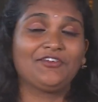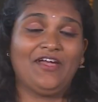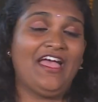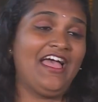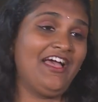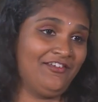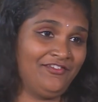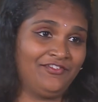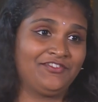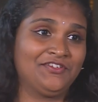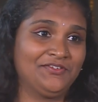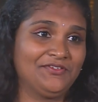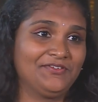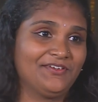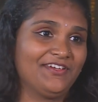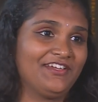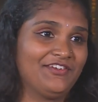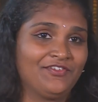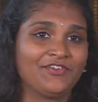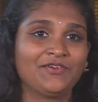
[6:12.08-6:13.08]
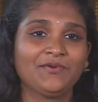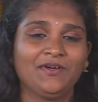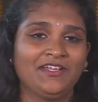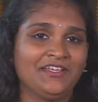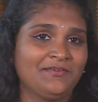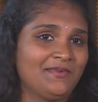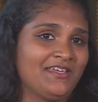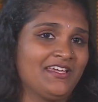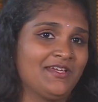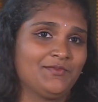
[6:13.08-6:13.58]
You have to. If you
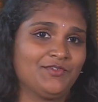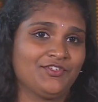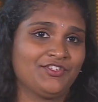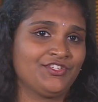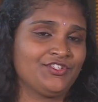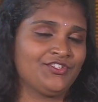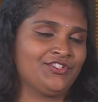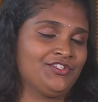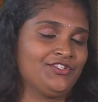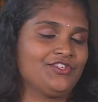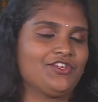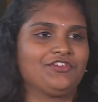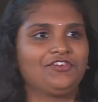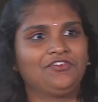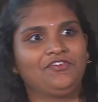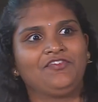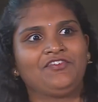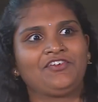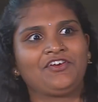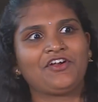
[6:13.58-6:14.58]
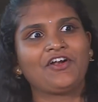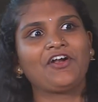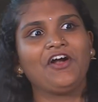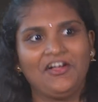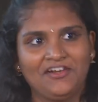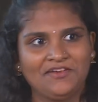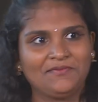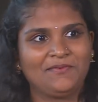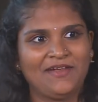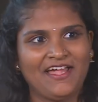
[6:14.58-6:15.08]
want to be a musician, you've got to